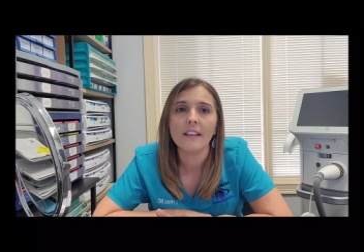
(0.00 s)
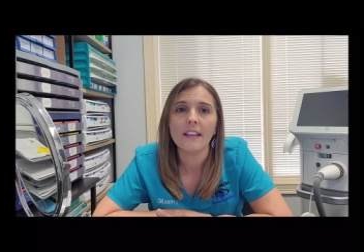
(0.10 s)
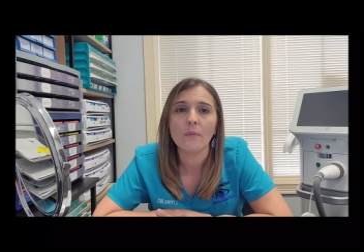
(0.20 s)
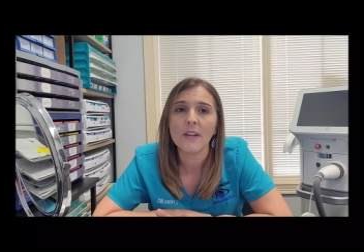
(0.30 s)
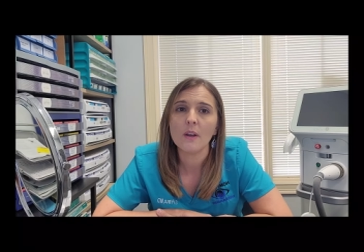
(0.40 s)

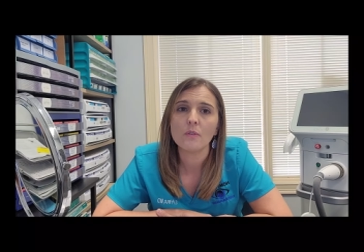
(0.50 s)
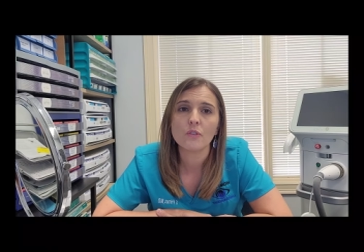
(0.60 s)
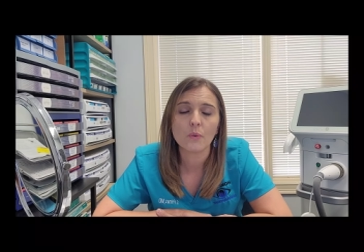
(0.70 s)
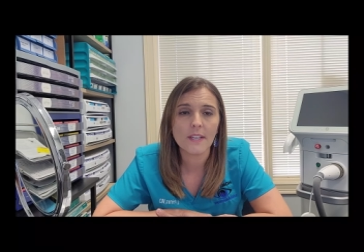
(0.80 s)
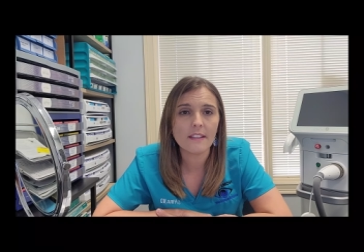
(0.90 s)
if we don't
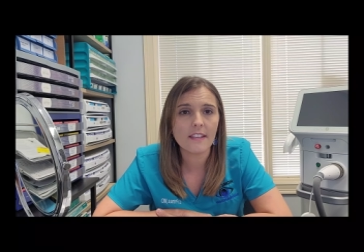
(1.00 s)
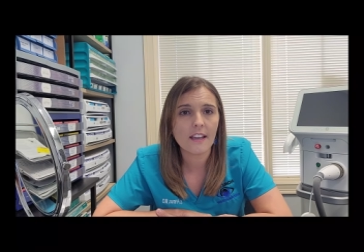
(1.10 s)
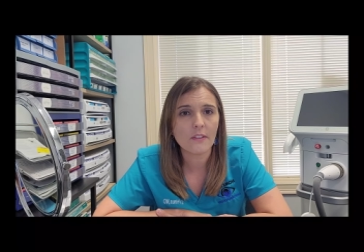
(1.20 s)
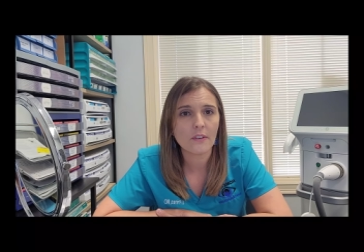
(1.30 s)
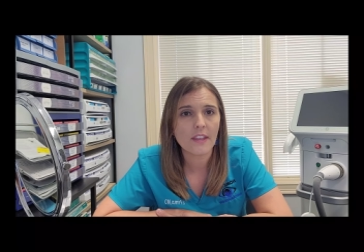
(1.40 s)
treat the
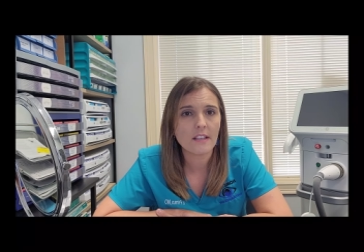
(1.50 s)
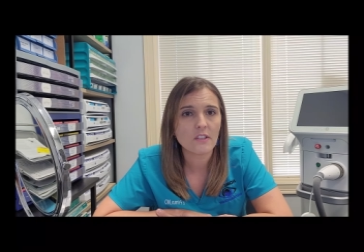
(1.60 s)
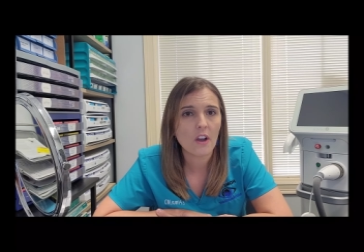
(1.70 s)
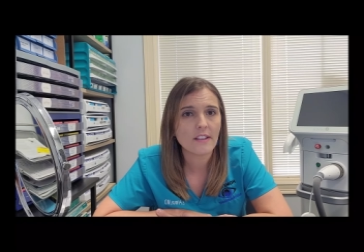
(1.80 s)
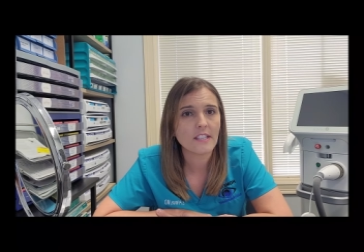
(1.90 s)
other things
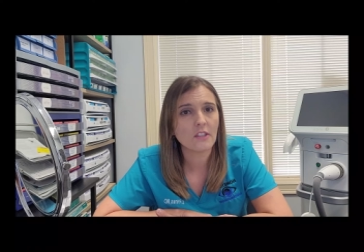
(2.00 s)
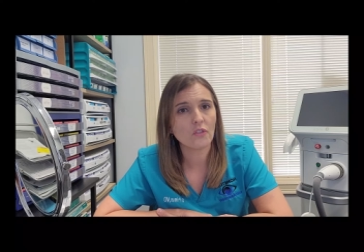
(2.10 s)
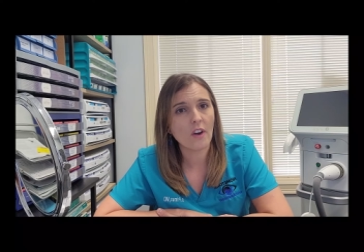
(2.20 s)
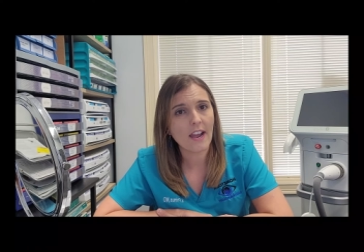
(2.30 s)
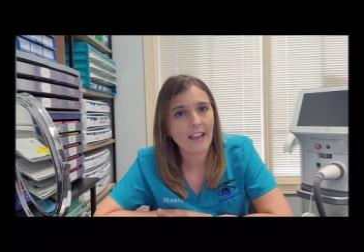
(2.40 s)
causing the
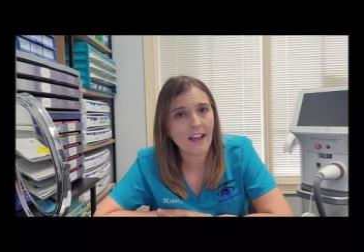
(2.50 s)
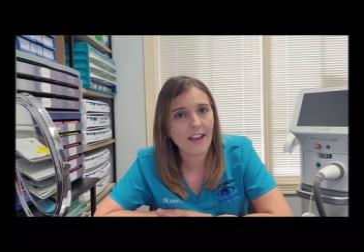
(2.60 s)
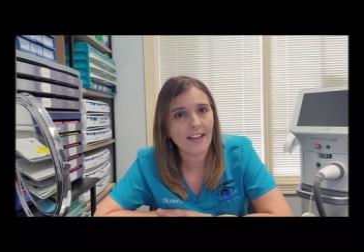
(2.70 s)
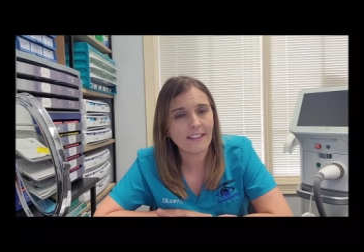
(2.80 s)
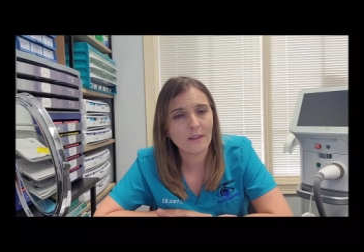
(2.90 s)
dry
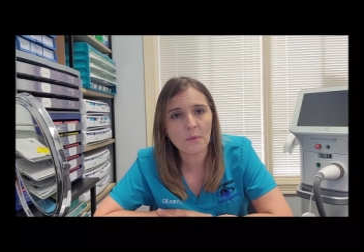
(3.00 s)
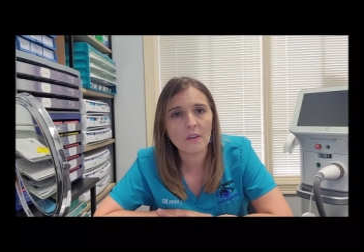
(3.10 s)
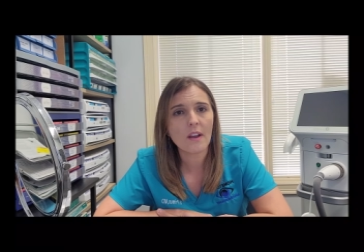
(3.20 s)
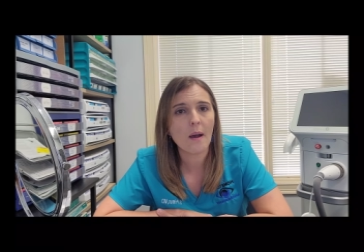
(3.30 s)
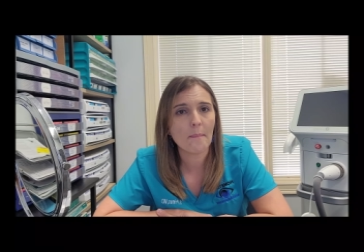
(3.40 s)
eye, it will
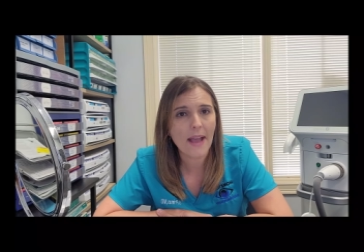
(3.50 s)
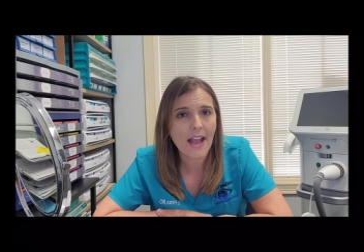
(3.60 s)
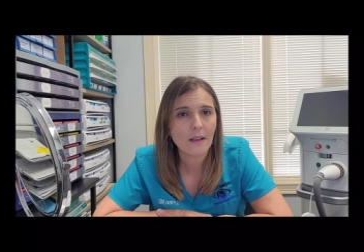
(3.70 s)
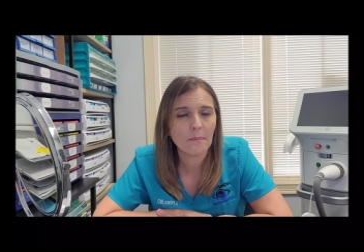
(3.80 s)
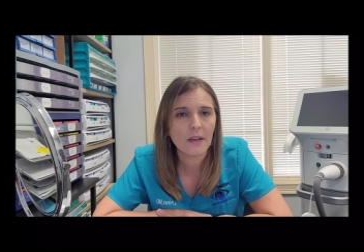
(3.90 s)
come
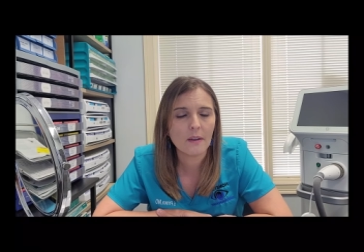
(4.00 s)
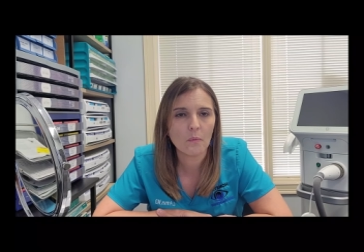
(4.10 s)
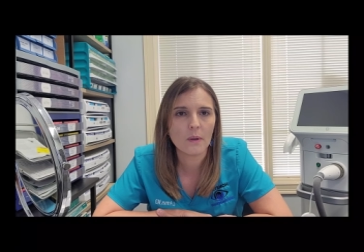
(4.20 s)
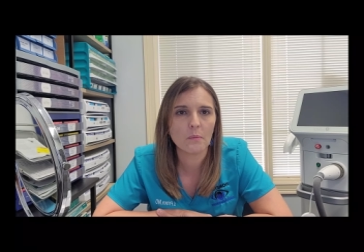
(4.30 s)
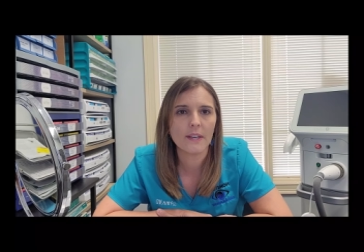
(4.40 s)
back. But
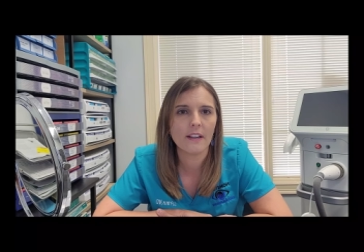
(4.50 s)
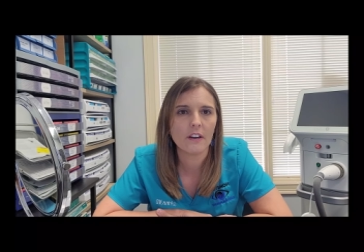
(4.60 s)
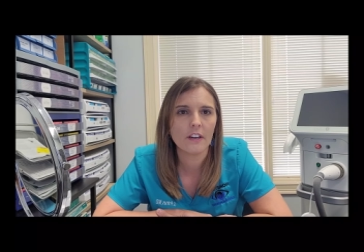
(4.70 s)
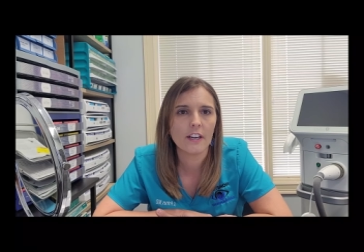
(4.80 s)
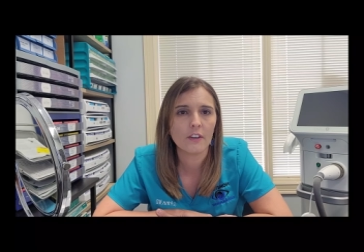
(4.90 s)
when we
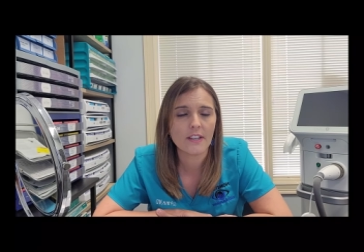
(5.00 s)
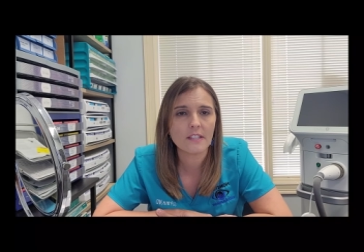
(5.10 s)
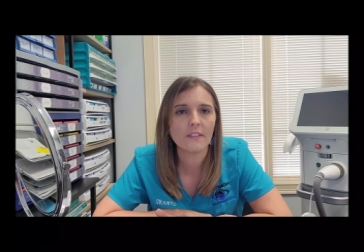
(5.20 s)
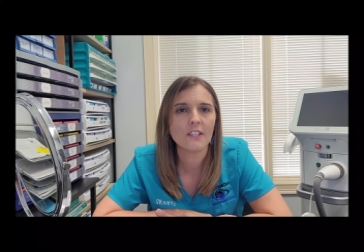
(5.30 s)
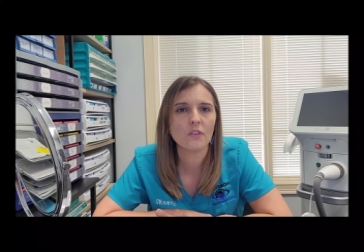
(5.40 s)
are
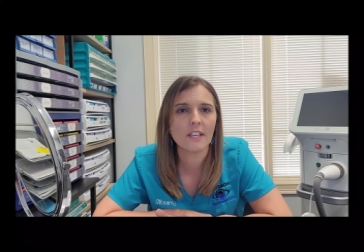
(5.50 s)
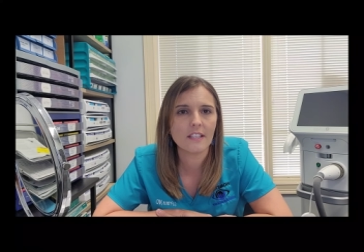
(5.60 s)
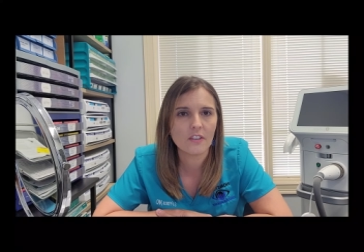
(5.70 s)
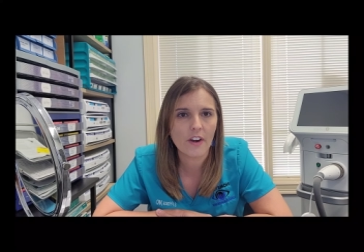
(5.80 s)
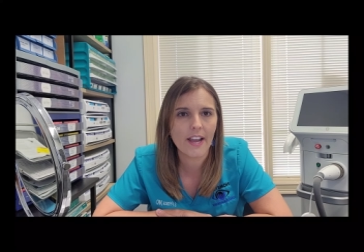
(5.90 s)
aggressively treating
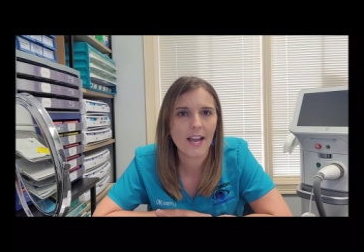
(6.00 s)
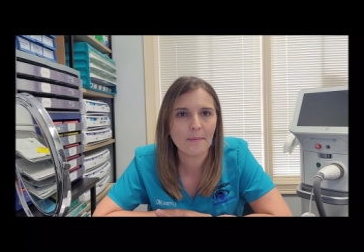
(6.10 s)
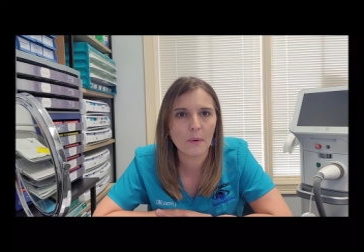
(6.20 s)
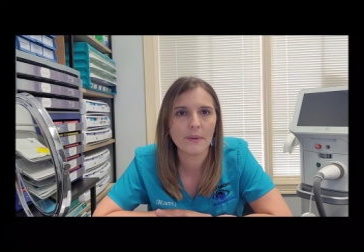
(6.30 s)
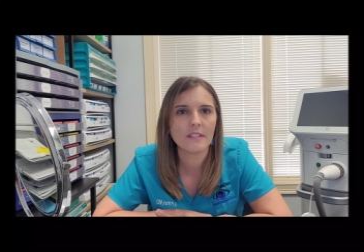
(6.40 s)
the dry eye,
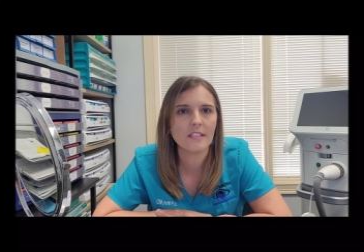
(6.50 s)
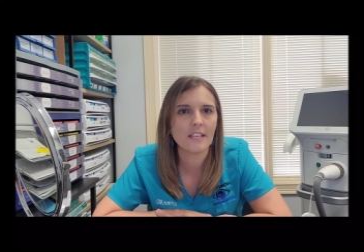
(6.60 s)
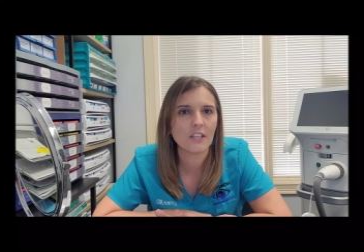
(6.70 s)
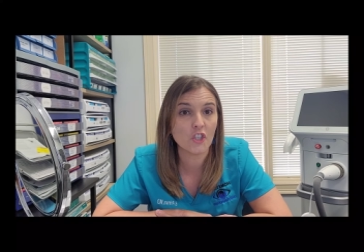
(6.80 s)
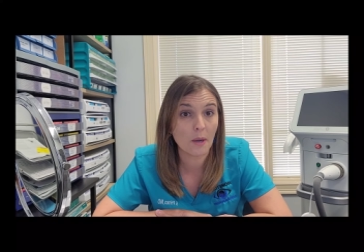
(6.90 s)
but we just need
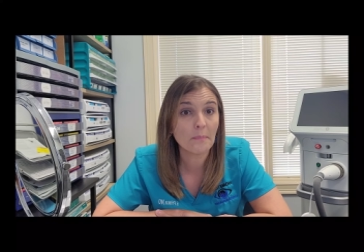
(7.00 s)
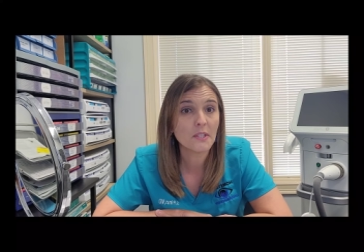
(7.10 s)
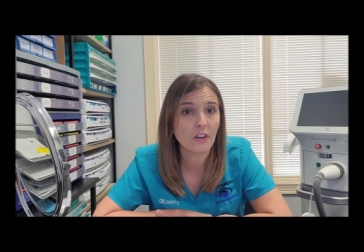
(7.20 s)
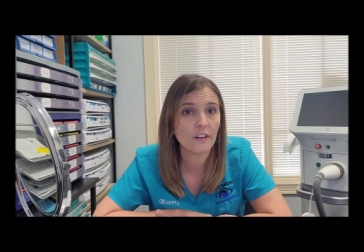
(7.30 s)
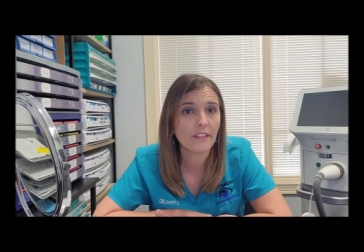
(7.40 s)
to
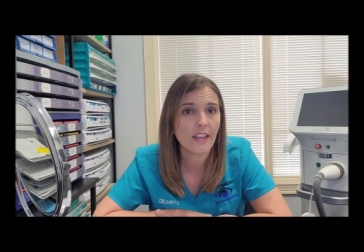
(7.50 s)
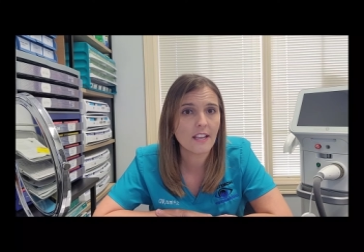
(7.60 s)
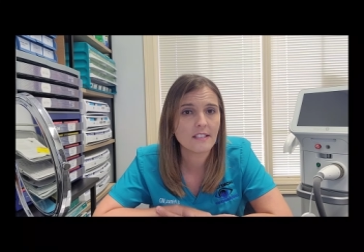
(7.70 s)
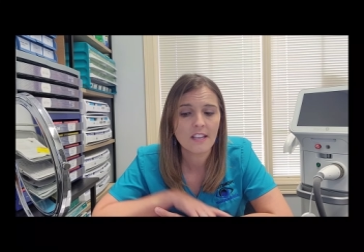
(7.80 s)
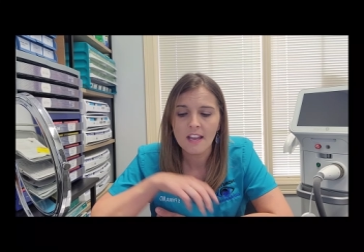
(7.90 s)
jumpstart things,